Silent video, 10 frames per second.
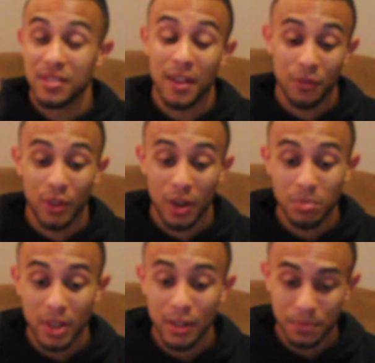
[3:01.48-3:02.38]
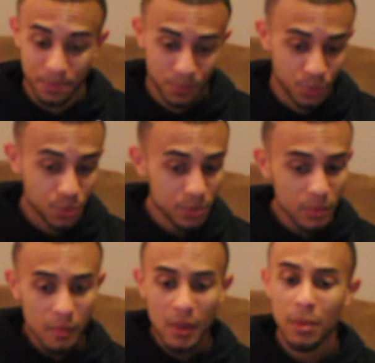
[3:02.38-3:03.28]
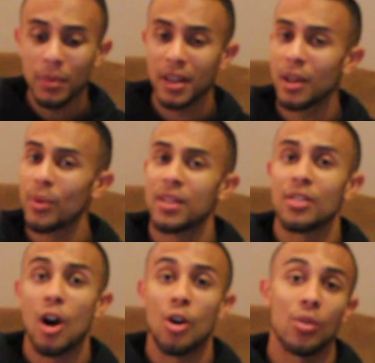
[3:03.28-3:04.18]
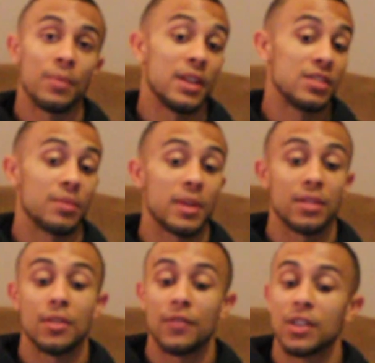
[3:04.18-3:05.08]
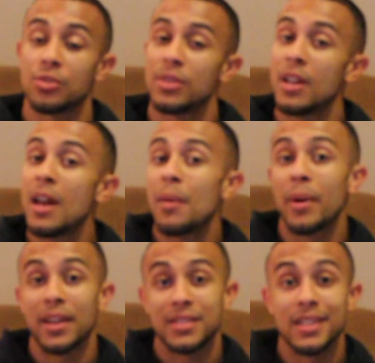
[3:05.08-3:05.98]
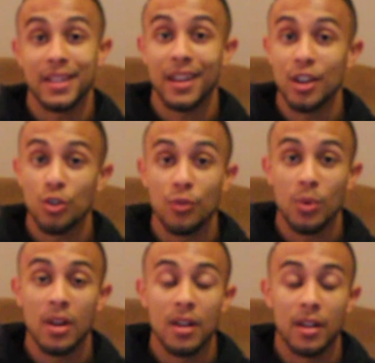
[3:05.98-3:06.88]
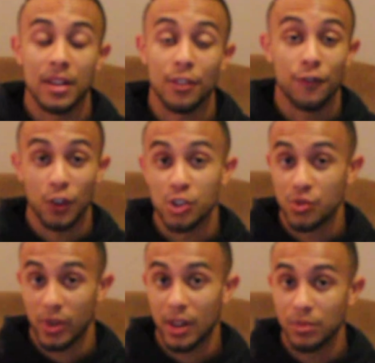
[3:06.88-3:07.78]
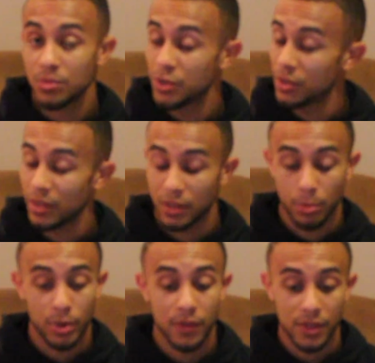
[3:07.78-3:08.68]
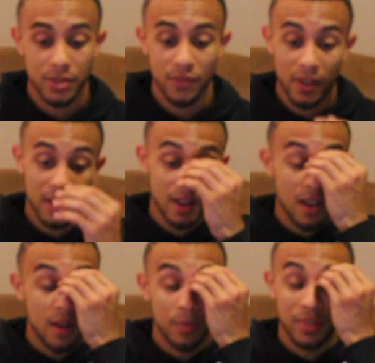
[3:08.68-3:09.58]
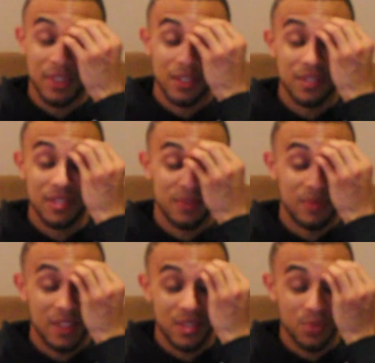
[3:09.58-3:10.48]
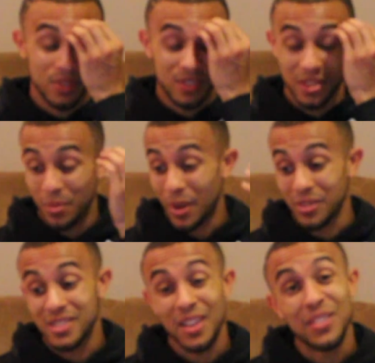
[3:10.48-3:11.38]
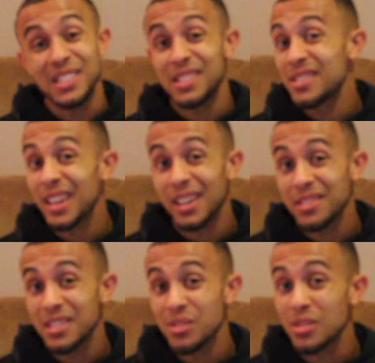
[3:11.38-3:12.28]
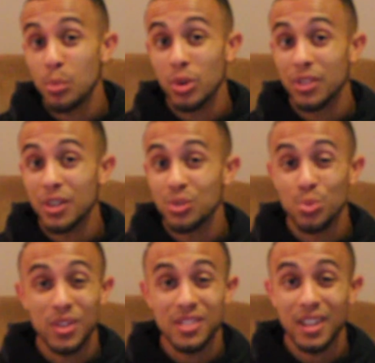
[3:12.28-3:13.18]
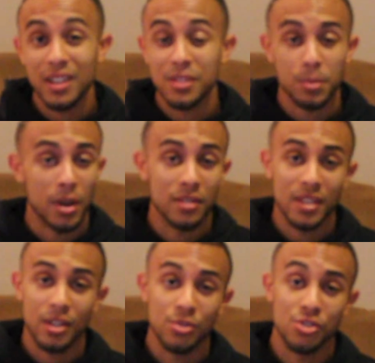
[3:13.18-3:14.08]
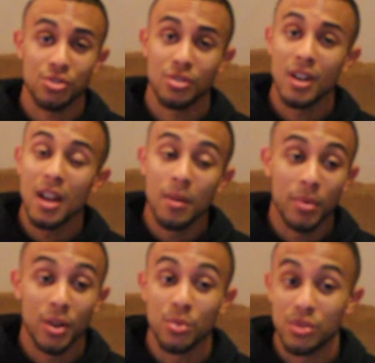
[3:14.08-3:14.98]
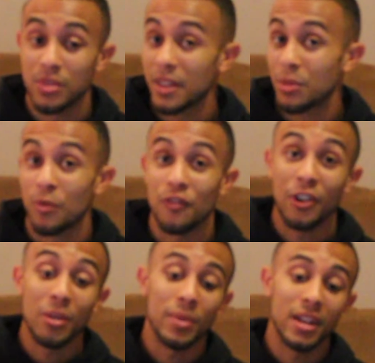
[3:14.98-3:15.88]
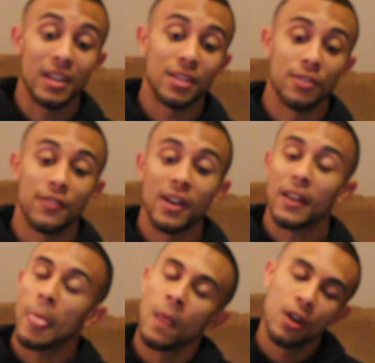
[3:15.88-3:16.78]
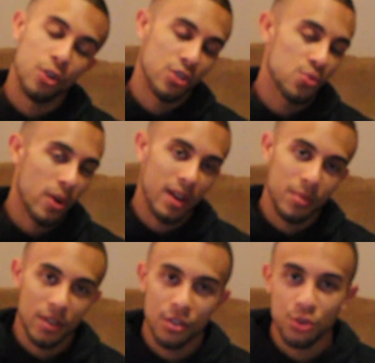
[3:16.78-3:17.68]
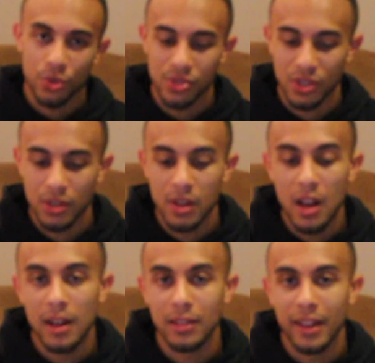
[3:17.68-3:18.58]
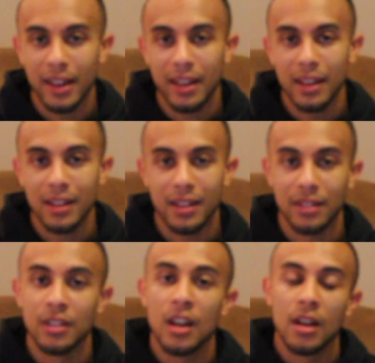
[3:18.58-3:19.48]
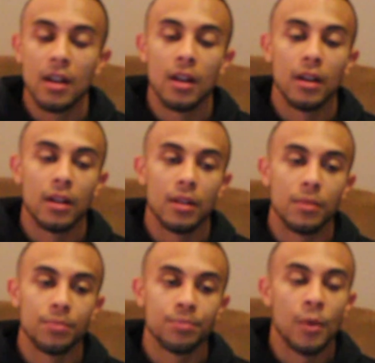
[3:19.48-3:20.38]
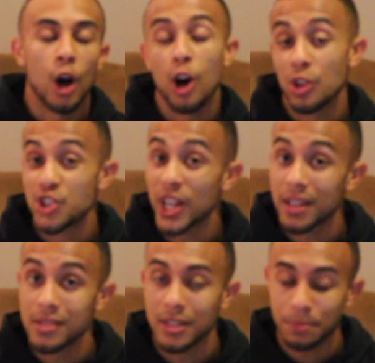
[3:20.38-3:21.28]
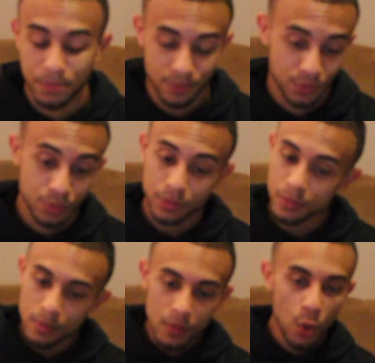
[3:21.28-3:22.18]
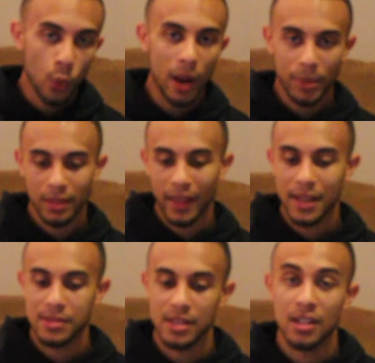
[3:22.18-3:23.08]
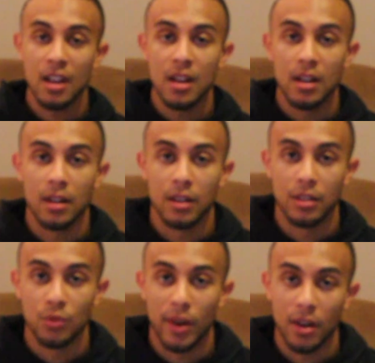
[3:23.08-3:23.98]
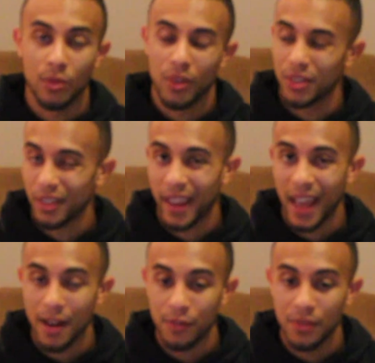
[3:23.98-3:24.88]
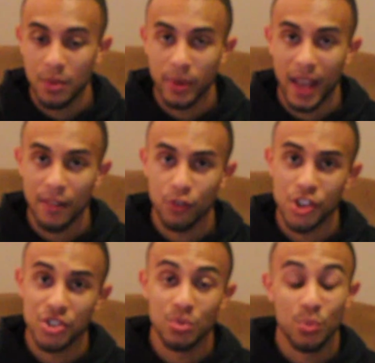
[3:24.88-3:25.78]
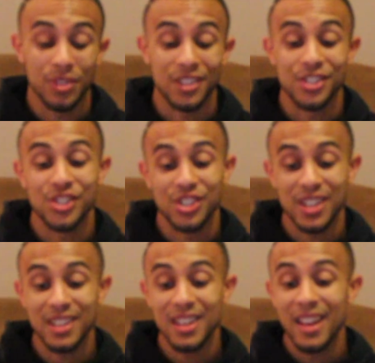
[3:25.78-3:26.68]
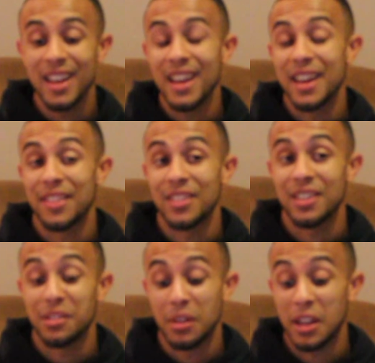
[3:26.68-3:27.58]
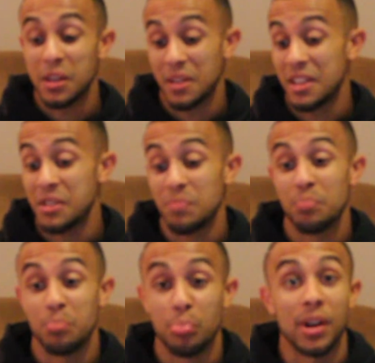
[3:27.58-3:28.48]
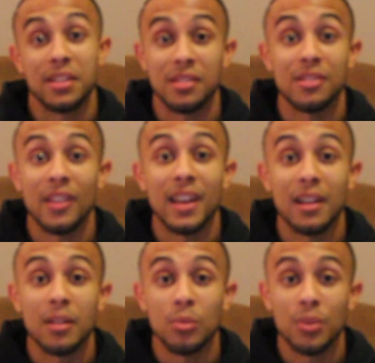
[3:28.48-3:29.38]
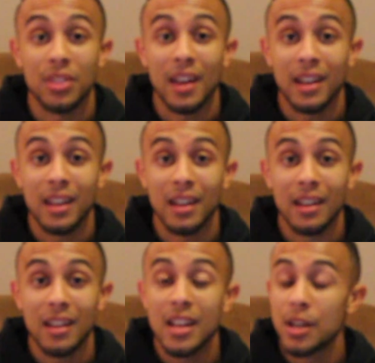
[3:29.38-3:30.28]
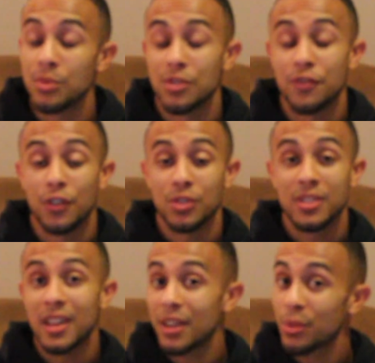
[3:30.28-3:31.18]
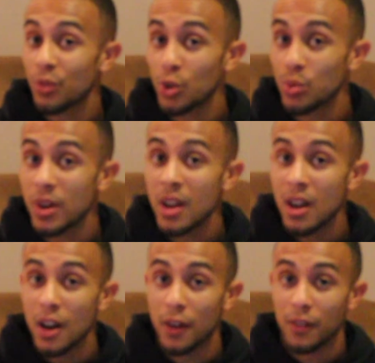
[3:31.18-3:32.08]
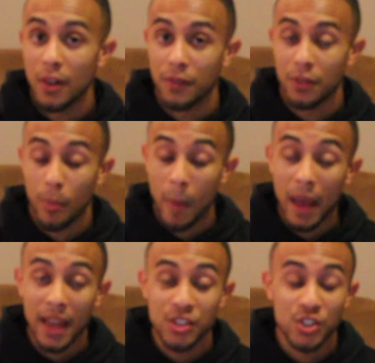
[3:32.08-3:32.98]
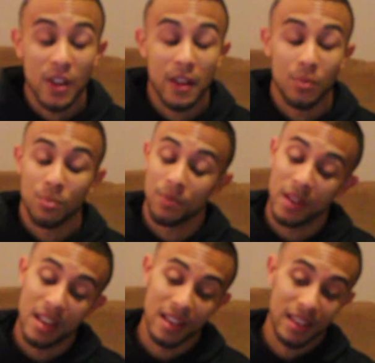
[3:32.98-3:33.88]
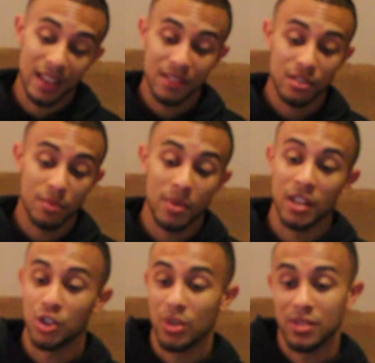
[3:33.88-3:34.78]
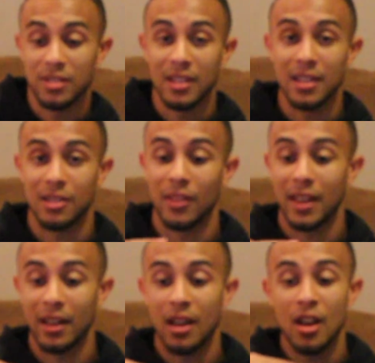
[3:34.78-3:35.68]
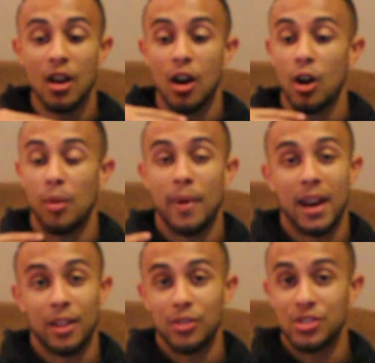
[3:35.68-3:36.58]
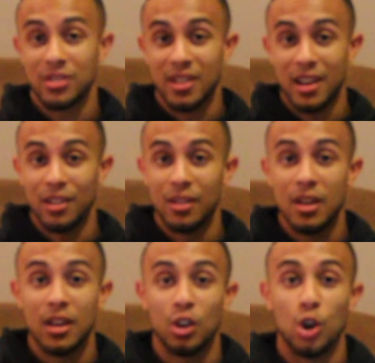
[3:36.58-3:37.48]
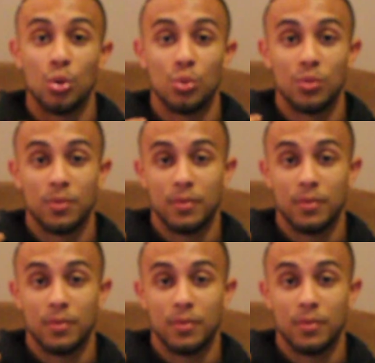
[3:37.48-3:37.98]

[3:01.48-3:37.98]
definitely up there. But anyways, Hall ends up getting the victory by a TKO in the first round, just like the previous fight. But this was about 17 seconds in, somewhere in there, 20 seconds, I'm not exactly sure. But it was at the very beginning of the fight. Chris Weidman throws a leg kick, and Hall checks it. Weidman lands it right around the calf region with his shin, and then he breaks his leg with that kick. It was the first kick thrown of the match, and he kicks him, and you can see his leg automatically just kind of go